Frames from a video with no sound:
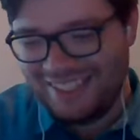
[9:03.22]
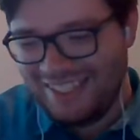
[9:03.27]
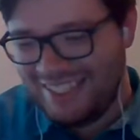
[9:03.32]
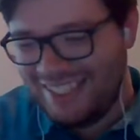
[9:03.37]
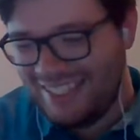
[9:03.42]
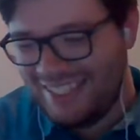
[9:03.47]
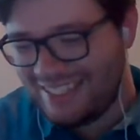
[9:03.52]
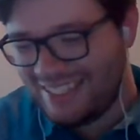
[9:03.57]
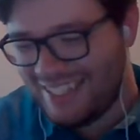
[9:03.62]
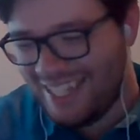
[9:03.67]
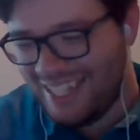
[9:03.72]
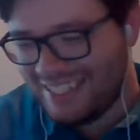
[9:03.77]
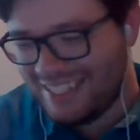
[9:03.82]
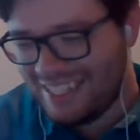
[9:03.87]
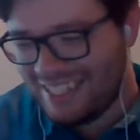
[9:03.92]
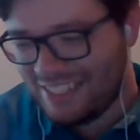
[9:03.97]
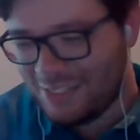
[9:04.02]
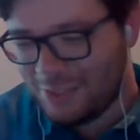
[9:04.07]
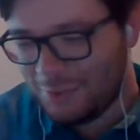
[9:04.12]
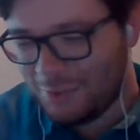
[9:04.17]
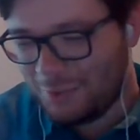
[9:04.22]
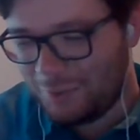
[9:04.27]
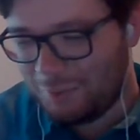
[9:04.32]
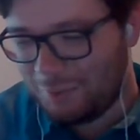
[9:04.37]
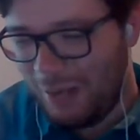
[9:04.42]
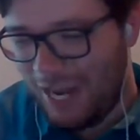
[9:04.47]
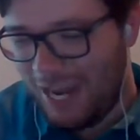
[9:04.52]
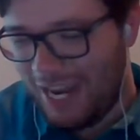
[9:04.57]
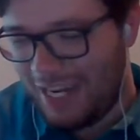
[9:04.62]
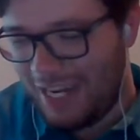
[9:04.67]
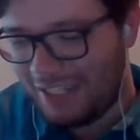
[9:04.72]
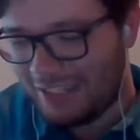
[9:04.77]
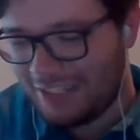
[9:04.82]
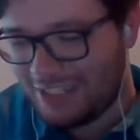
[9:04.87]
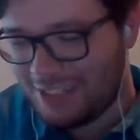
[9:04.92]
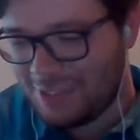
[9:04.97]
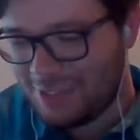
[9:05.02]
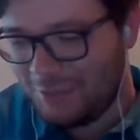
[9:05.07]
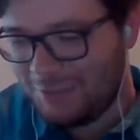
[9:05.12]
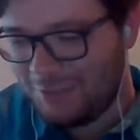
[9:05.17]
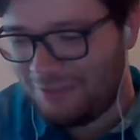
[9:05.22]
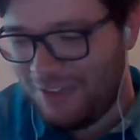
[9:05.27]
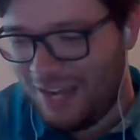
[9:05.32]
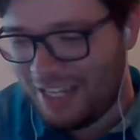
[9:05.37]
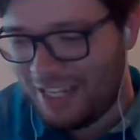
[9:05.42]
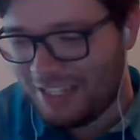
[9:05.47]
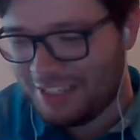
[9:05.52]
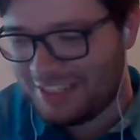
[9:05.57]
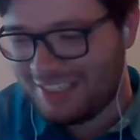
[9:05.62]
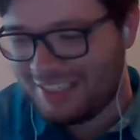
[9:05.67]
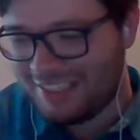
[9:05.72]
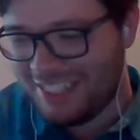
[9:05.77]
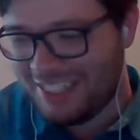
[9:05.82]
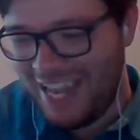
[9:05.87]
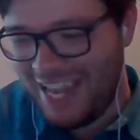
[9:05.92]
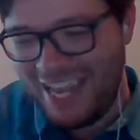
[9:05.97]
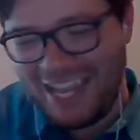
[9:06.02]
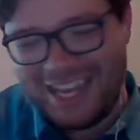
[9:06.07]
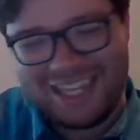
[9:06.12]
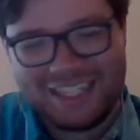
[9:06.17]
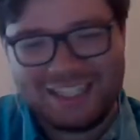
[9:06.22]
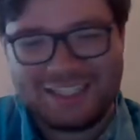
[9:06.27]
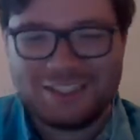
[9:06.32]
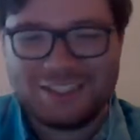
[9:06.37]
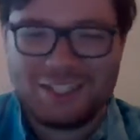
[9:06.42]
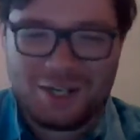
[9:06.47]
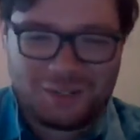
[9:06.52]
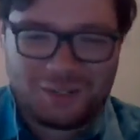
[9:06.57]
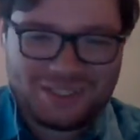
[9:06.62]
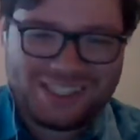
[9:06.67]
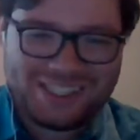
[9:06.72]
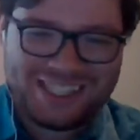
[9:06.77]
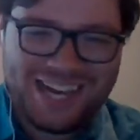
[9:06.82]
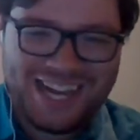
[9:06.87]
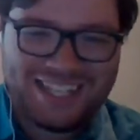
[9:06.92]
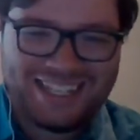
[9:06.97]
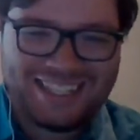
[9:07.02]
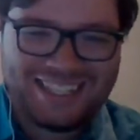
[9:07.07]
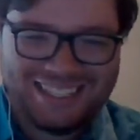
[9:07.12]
isn't asexual, bi, or just old-fashioned gay? No, it's not.